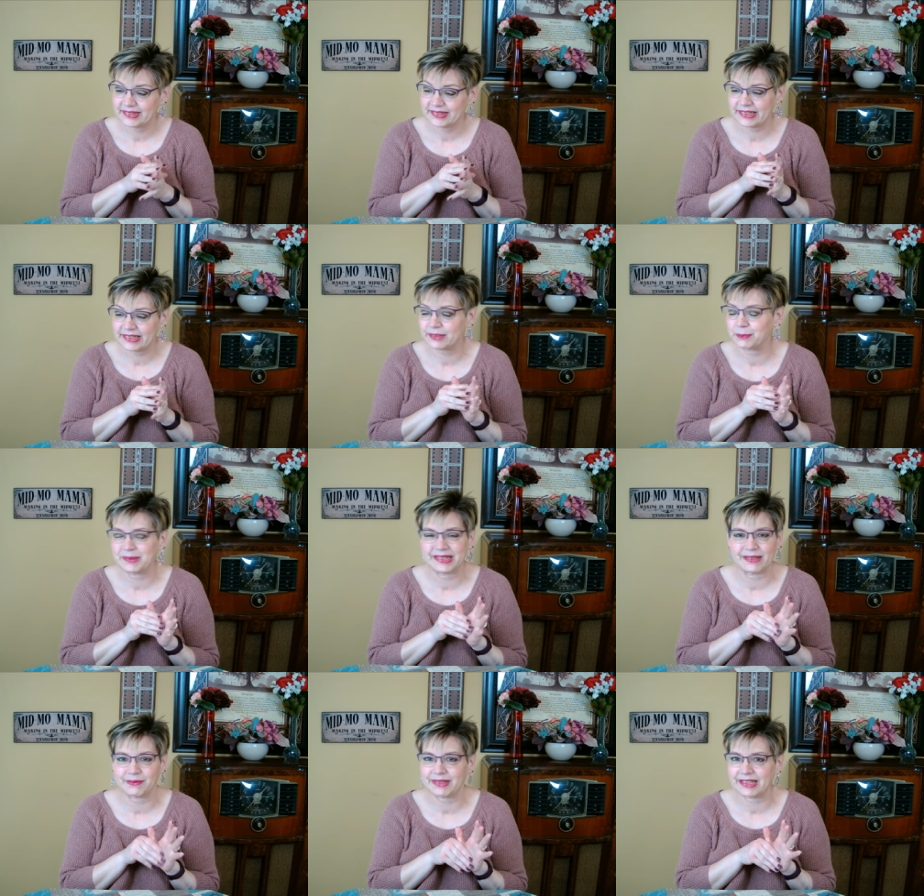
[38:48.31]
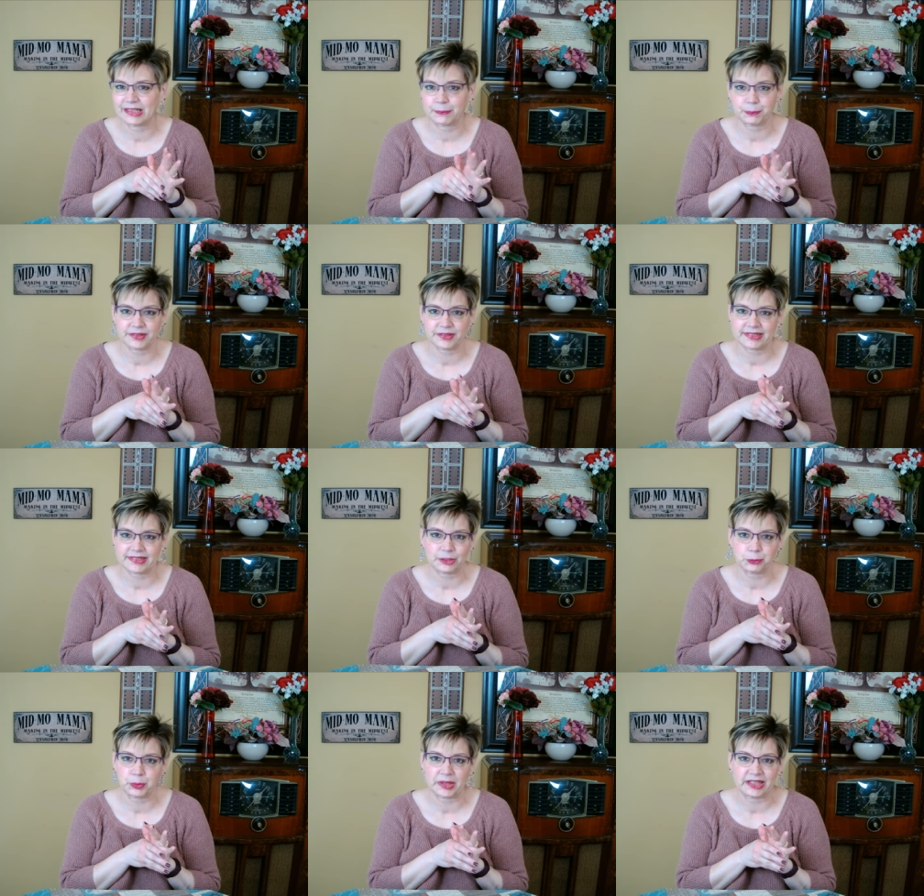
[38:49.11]
Doesn't mean I'm going to
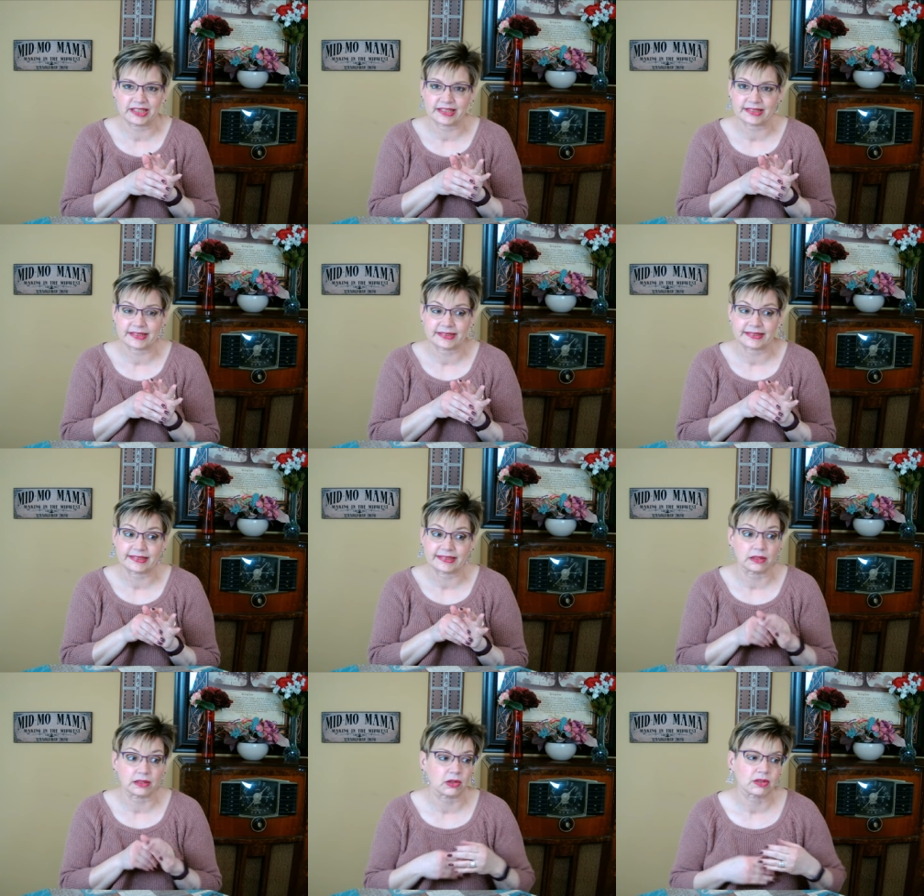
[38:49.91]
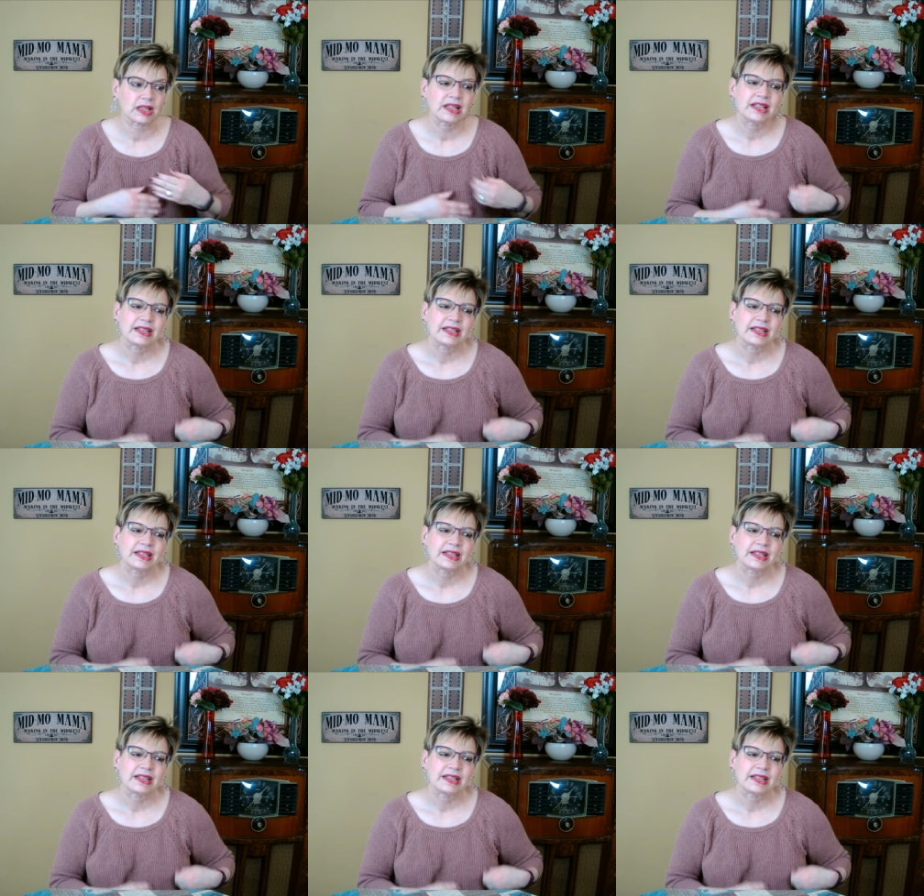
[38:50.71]
participate in a knit along.